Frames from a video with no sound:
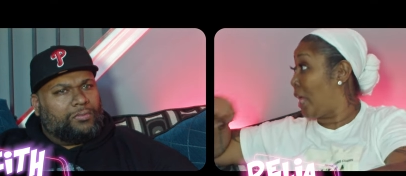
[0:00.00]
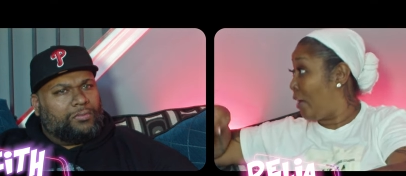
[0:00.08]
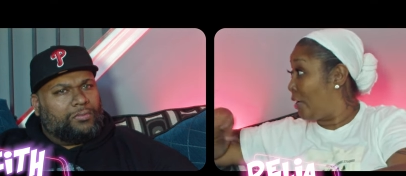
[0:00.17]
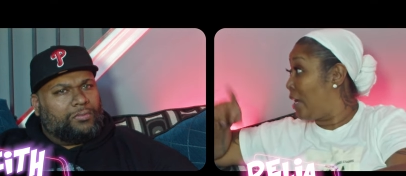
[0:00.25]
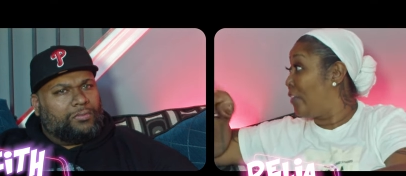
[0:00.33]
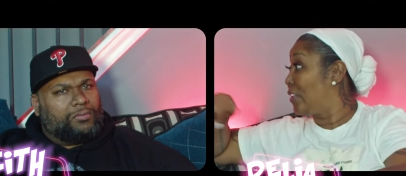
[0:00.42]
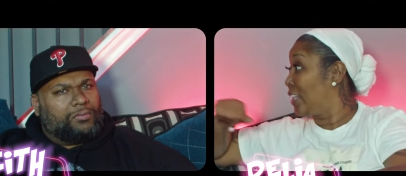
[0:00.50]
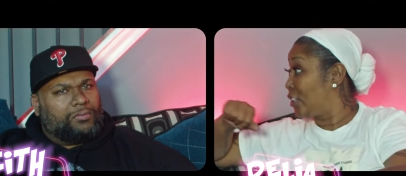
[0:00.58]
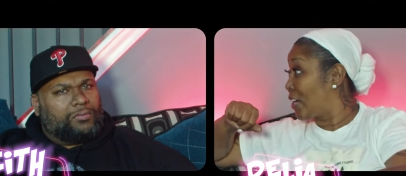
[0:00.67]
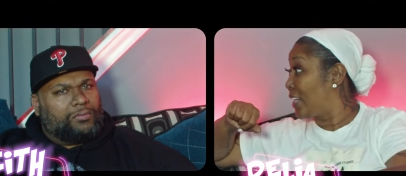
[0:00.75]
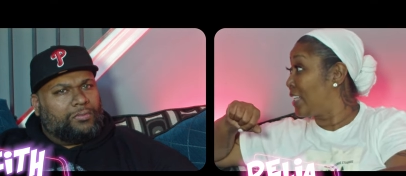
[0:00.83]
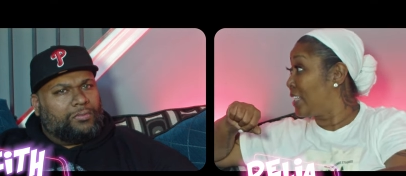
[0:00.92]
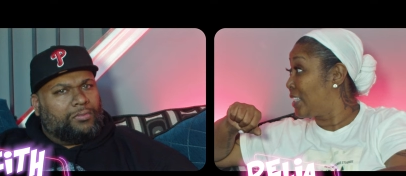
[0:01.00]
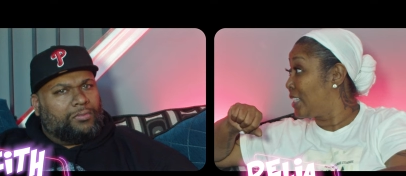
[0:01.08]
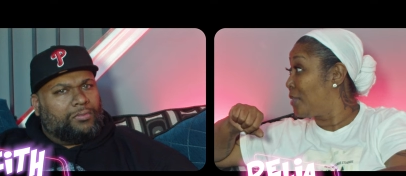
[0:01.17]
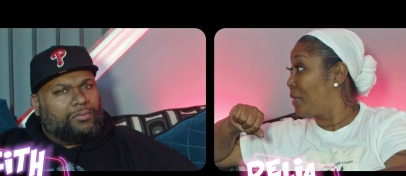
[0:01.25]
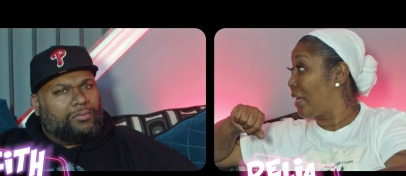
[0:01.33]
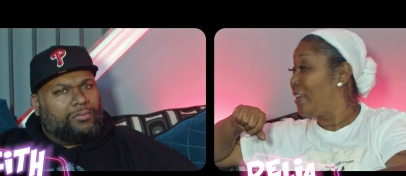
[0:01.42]
Speaker 1: town and everything, trying to get to
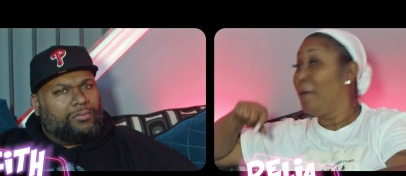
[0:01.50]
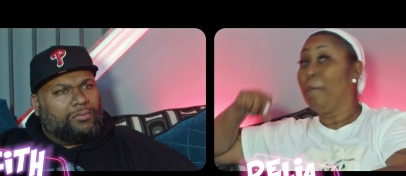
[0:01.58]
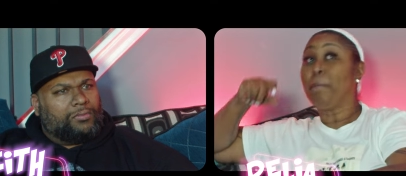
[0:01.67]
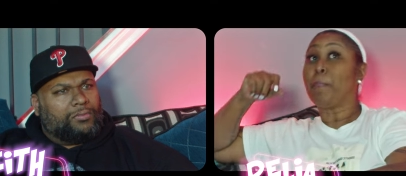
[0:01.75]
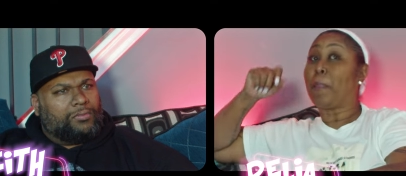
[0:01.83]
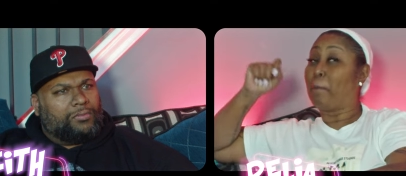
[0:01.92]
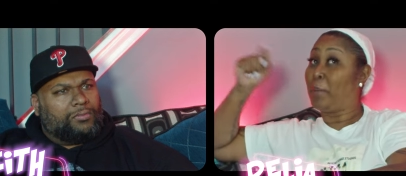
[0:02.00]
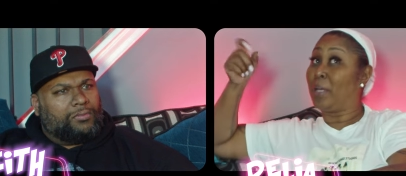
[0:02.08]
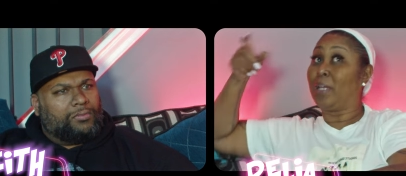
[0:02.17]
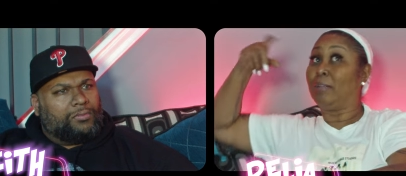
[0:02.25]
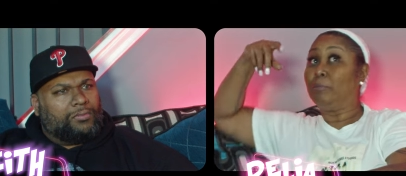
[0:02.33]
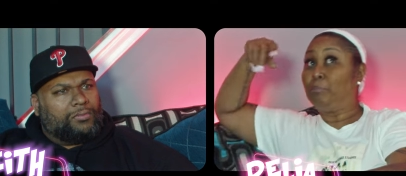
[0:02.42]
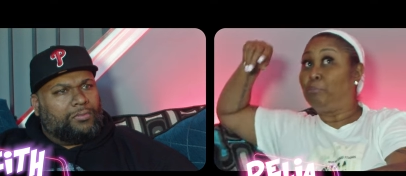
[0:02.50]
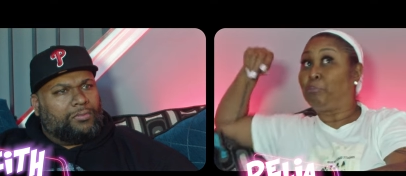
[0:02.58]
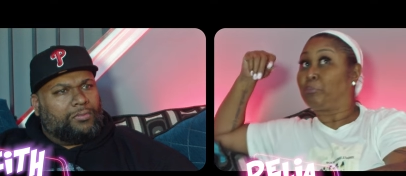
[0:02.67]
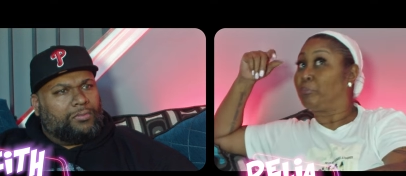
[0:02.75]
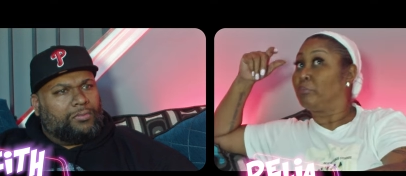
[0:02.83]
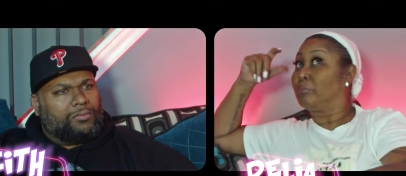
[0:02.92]
them. Like, but
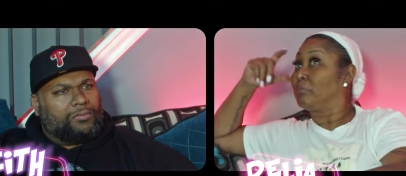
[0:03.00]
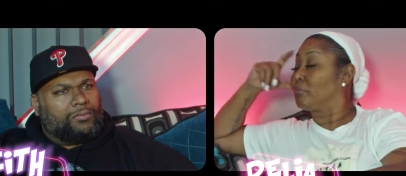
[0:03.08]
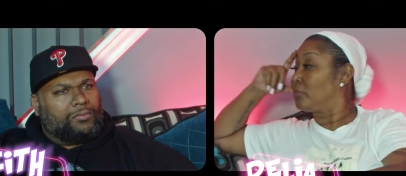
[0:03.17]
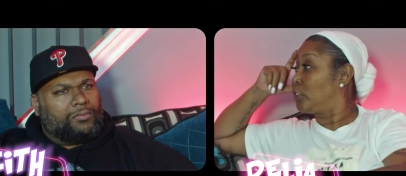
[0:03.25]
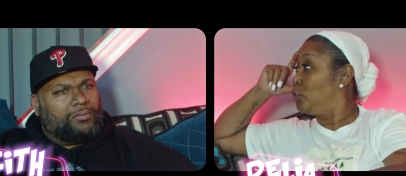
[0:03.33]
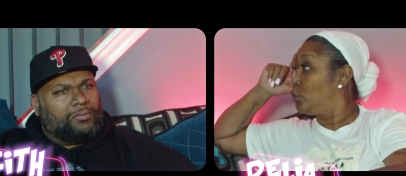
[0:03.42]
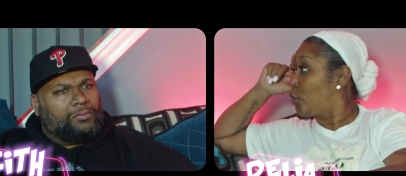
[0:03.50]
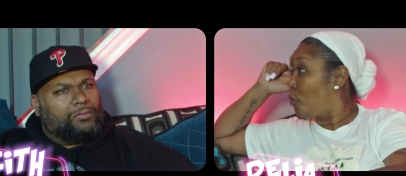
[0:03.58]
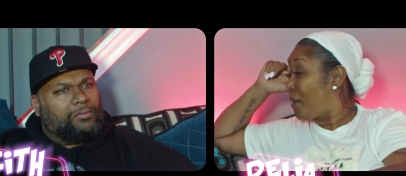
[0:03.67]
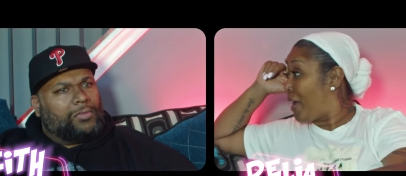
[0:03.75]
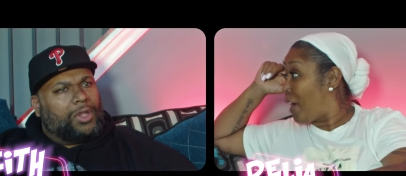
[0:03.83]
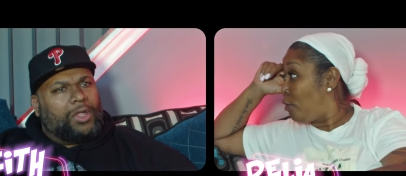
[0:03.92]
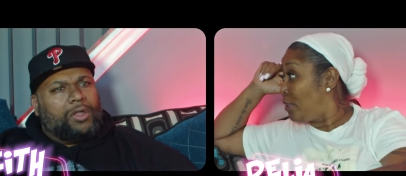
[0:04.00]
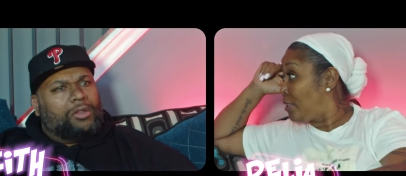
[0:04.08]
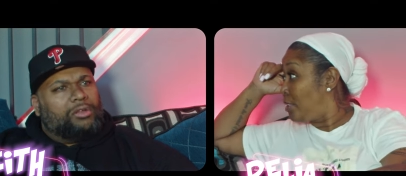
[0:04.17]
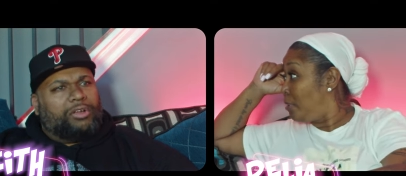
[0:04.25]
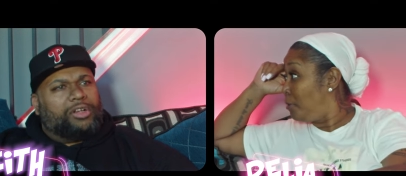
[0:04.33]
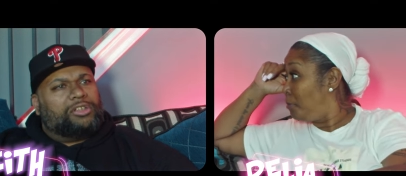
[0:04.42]
you sold my
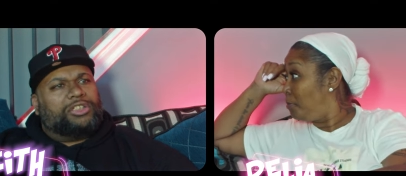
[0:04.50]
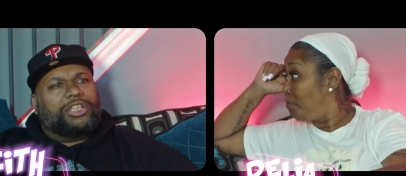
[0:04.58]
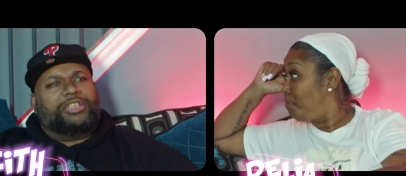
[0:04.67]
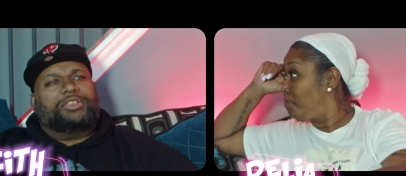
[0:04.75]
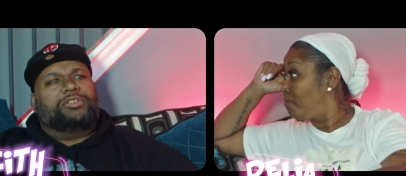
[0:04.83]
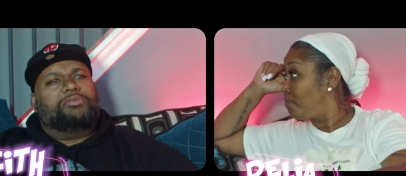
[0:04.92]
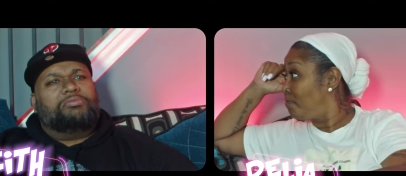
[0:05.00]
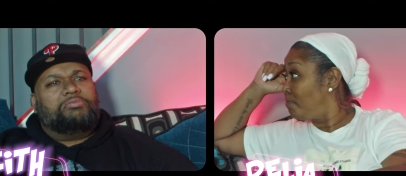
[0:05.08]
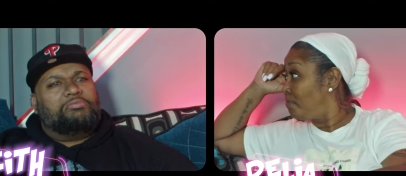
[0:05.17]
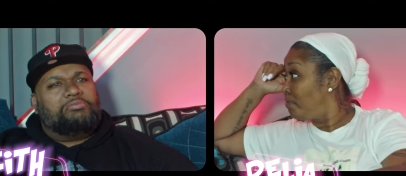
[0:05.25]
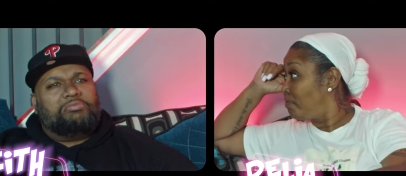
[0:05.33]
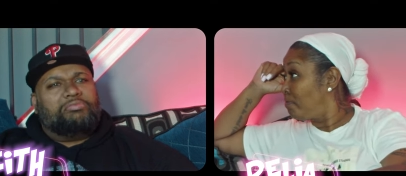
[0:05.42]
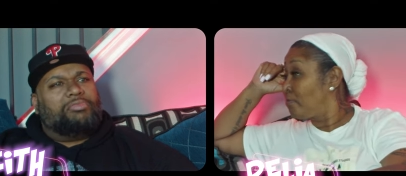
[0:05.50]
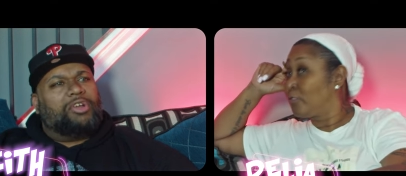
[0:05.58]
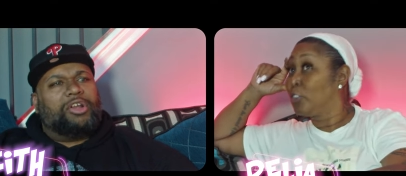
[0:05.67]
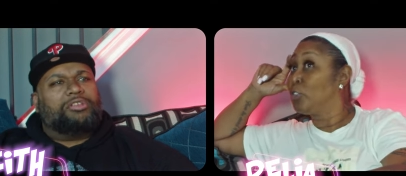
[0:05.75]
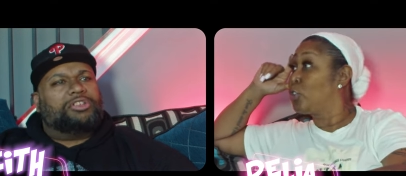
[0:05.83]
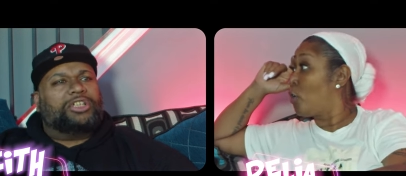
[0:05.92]
house. Three no
Speaker 2: chasing
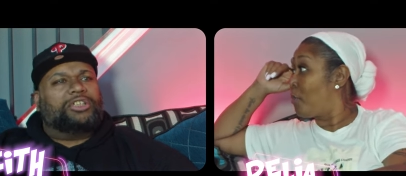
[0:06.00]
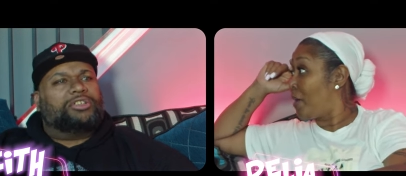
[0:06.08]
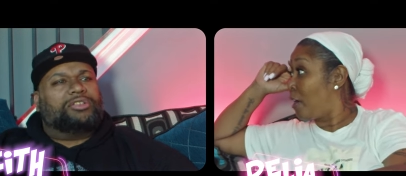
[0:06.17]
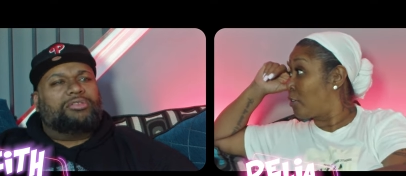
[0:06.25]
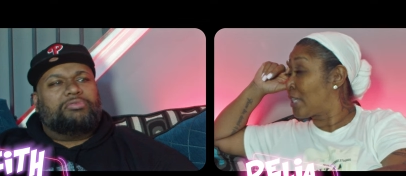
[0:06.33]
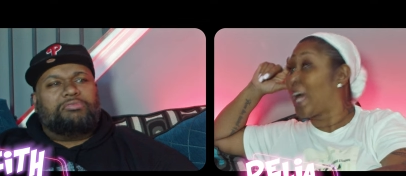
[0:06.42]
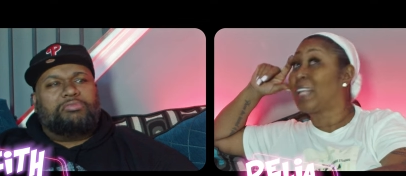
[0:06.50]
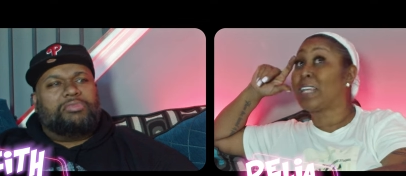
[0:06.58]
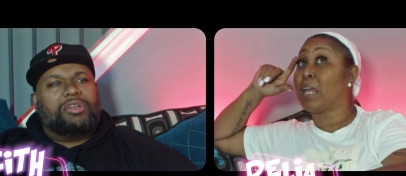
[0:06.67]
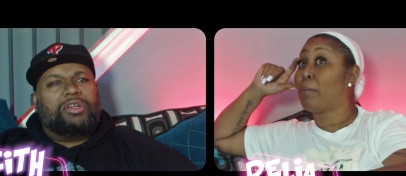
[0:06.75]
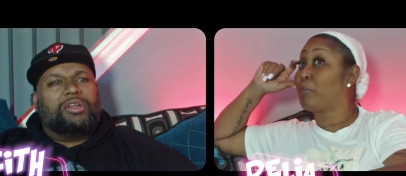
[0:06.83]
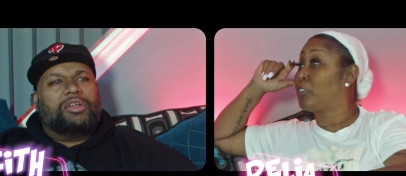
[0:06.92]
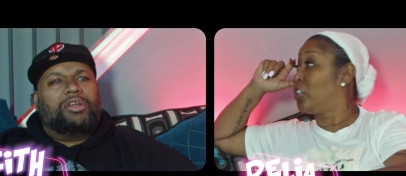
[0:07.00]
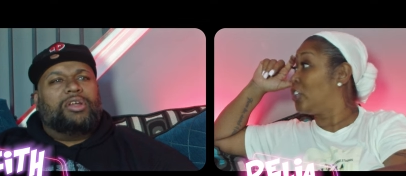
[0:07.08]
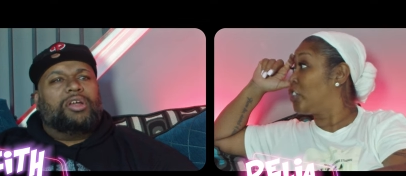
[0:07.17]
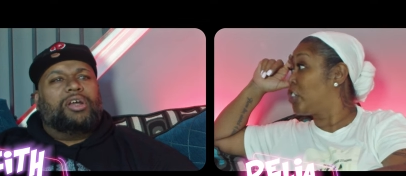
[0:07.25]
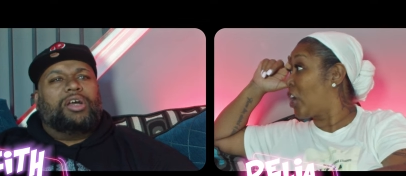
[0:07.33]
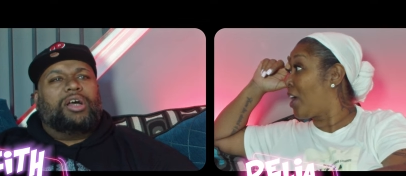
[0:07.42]
you sold my
Speaker 1: house. I came up to your
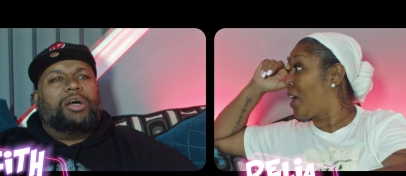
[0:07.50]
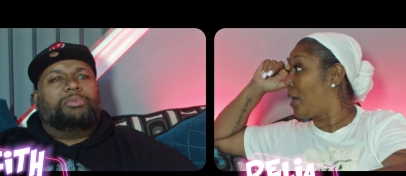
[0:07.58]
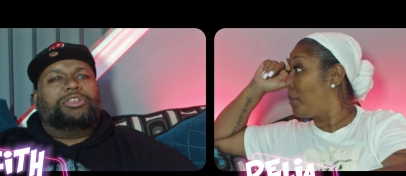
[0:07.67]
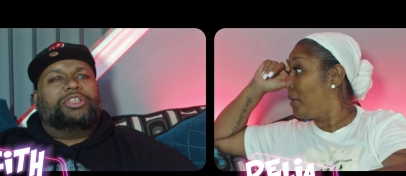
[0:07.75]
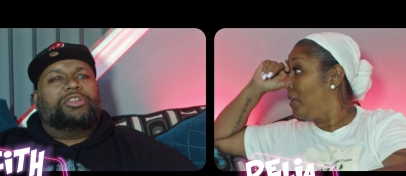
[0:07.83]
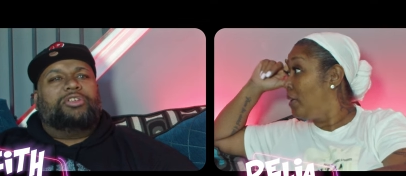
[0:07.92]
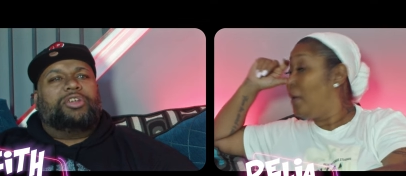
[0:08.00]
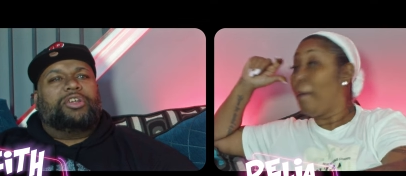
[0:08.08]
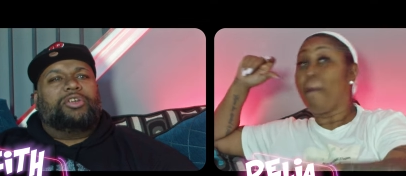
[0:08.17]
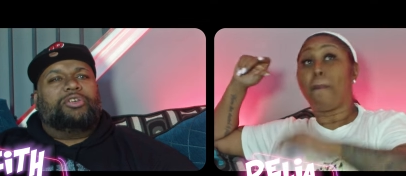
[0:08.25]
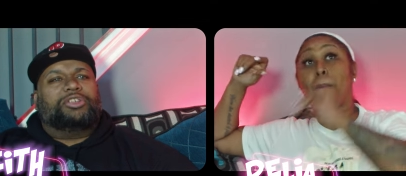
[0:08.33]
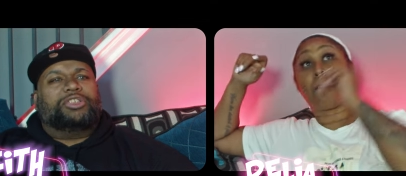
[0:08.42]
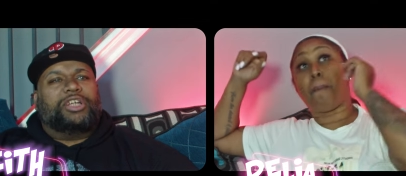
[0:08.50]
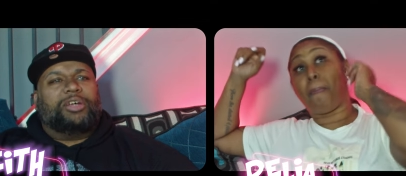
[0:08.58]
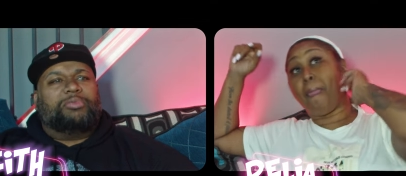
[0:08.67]
job. I'm
Speaker 2: sitting on your doorstep.